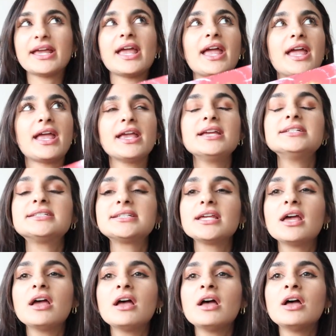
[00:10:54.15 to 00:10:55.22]
hate
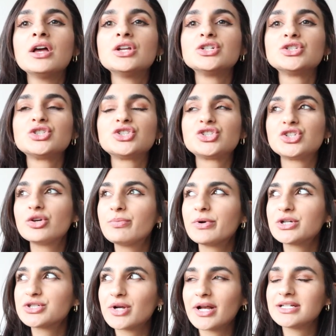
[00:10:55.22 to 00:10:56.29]

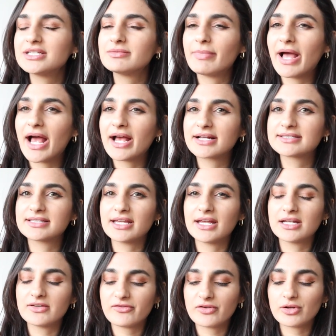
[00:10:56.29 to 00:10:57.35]
super trendy bags,
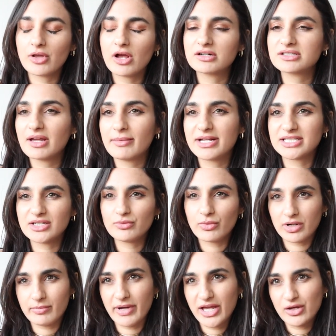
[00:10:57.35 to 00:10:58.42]
and for a long time I didn't
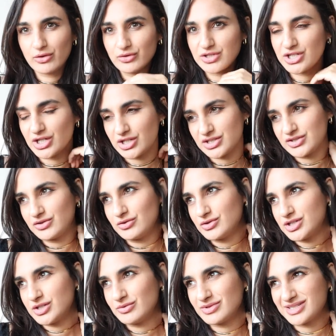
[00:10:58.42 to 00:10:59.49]
want to buy Gucci because
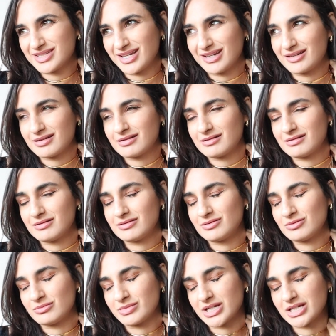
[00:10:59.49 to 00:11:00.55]
Gucci was like,
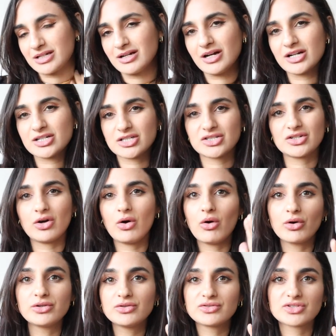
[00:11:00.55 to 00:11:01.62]
oh my gosh, it's
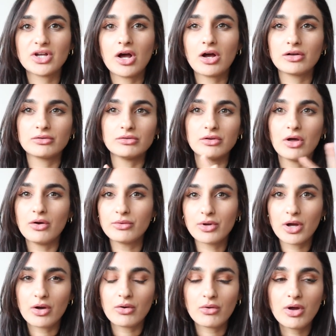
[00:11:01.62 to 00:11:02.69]
all you saw,
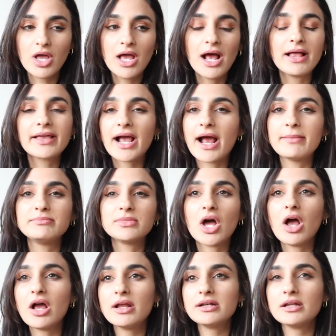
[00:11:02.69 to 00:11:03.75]
logo. Like, I'm
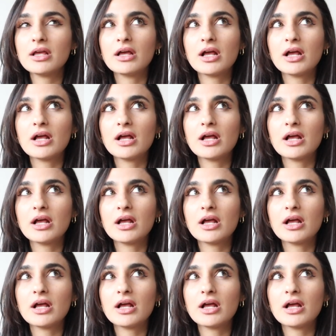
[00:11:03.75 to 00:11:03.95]
not